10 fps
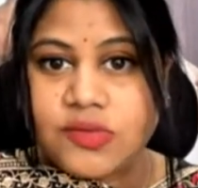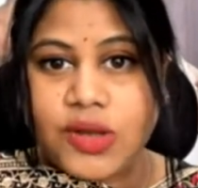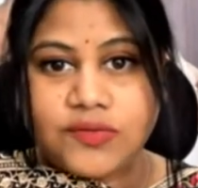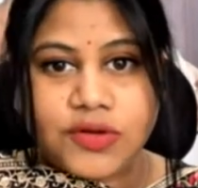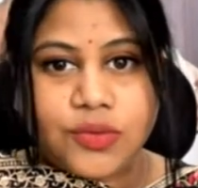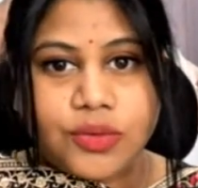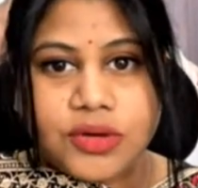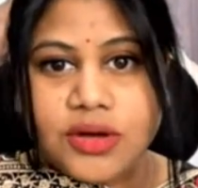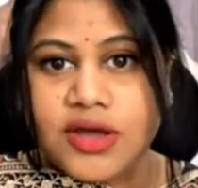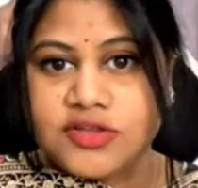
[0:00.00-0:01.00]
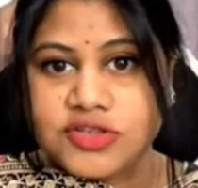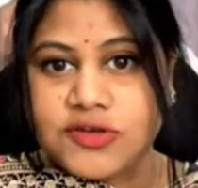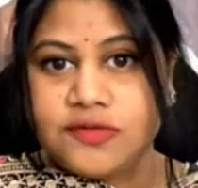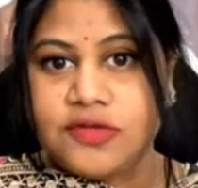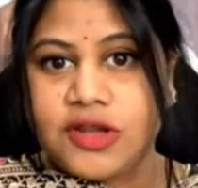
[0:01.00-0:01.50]
when we don't achieve
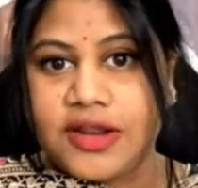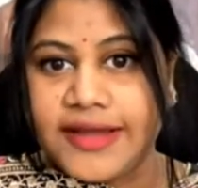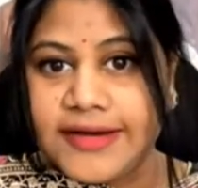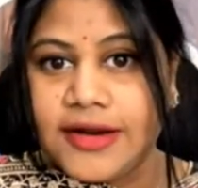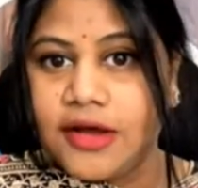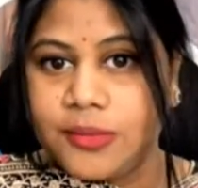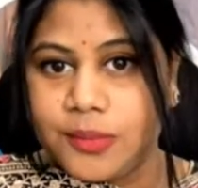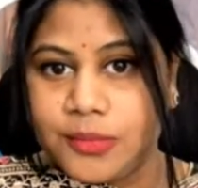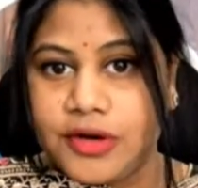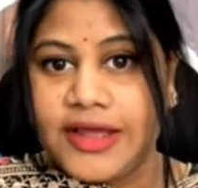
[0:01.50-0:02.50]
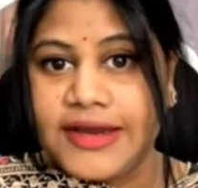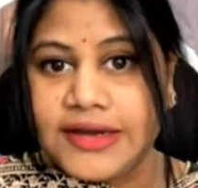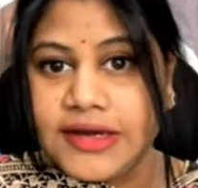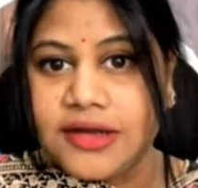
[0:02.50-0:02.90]
the right